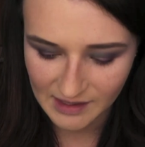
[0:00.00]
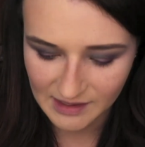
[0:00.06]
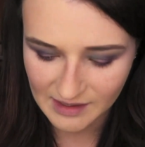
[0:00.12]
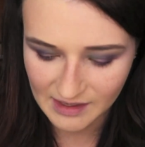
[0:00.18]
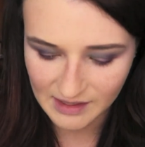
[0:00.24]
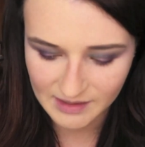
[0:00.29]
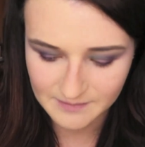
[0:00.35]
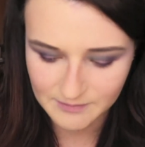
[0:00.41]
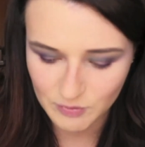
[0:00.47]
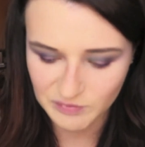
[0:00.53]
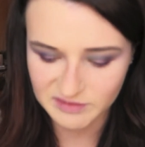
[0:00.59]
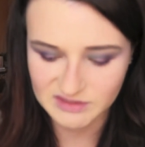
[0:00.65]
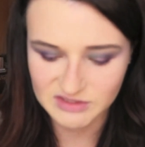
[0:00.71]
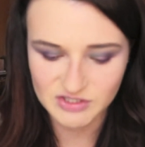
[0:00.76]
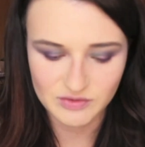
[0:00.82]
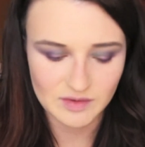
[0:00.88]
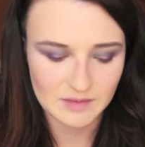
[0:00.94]
and I'm
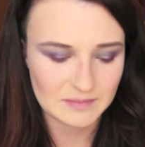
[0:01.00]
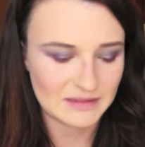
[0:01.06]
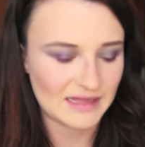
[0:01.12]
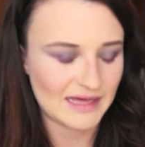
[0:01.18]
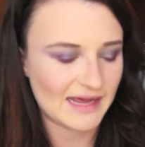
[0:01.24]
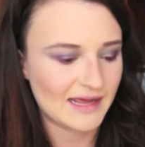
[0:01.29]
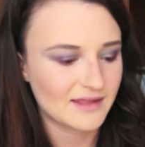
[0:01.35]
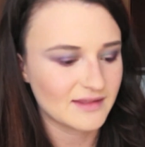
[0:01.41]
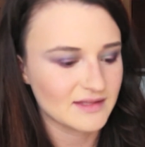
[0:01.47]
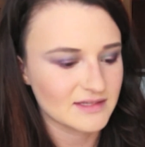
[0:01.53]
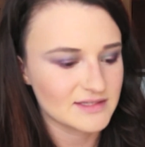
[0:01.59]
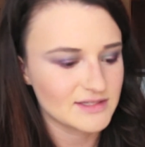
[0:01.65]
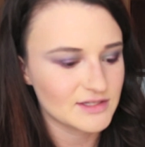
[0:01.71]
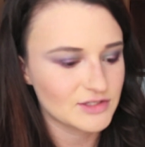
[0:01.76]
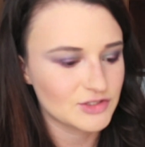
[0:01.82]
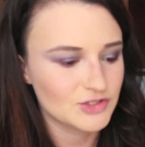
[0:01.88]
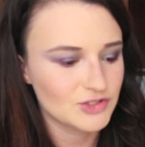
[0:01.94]
going to apply this
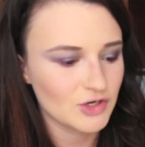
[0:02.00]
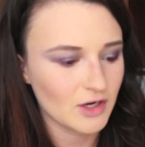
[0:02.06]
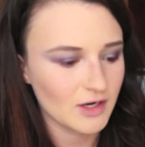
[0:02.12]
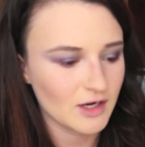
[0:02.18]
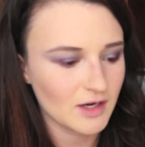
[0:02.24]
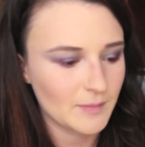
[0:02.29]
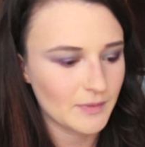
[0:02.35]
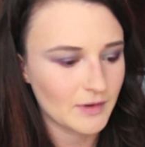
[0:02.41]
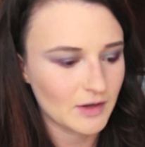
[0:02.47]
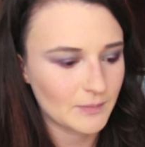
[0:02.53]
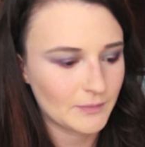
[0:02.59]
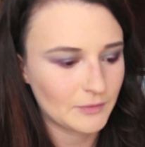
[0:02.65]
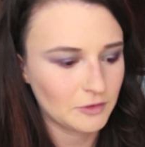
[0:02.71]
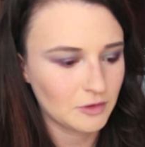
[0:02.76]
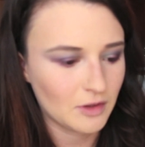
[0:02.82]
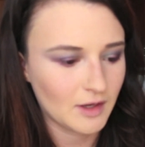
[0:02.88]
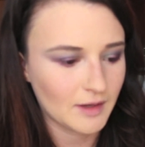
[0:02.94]
darker
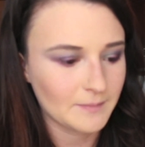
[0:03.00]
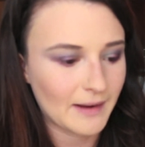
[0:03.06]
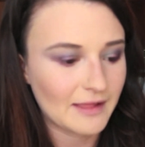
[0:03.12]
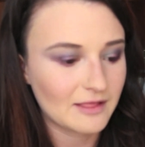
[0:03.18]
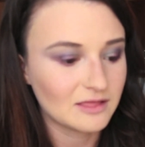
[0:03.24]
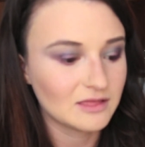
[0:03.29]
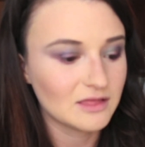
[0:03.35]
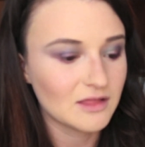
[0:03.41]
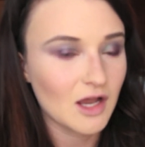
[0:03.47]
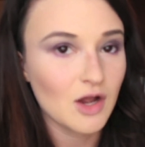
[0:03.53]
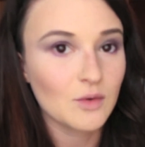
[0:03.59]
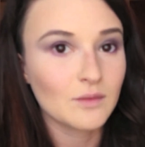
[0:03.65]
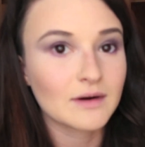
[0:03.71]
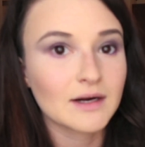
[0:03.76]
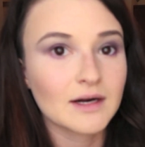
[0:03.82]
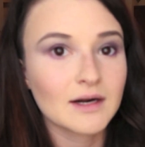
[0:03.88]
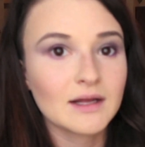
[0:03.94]
purple on my
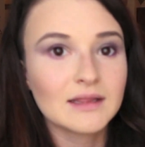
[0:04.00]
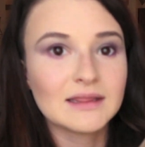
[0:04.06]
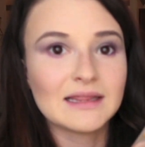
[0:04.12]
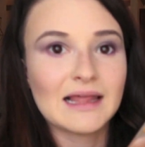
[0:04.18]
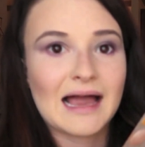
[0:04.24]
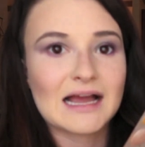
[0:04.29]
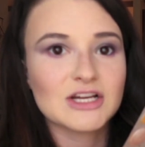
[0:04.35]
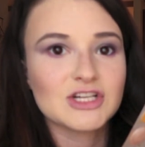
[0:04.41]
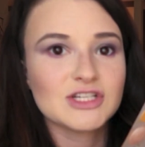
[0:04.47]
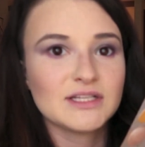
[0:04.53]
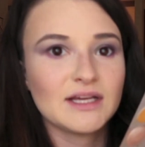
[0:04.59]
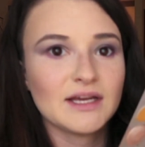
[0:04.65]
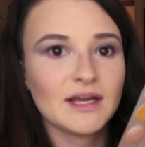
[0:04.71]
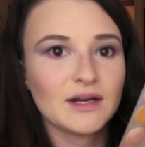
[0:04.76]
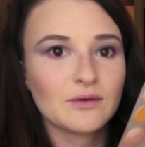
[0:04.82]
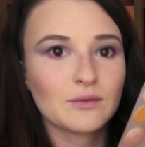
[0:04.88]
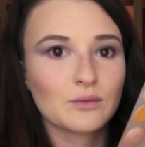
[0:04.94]
lower lash
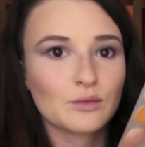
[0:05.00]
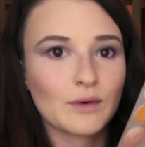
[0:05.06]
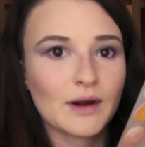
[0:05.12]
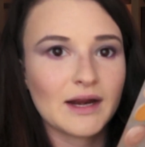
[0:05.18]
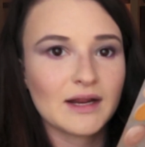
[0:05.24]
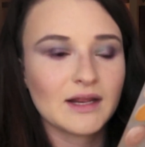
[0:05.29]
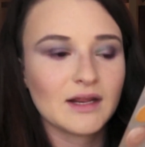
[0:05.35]
line right